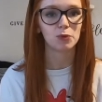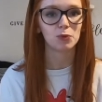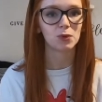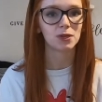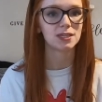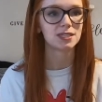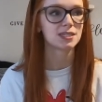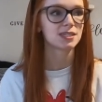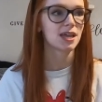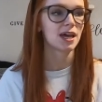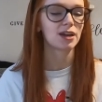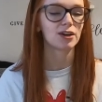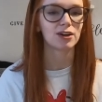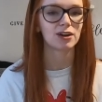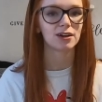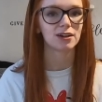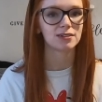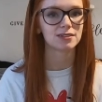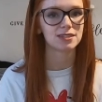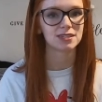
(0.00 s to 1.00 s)
ones that
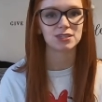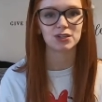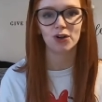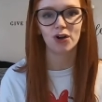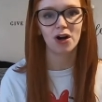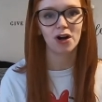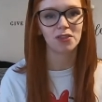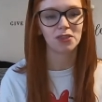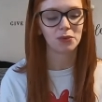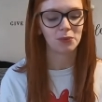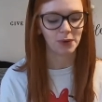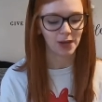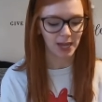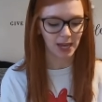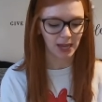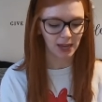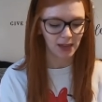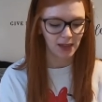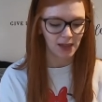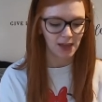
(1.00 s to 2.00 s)
are still on the way.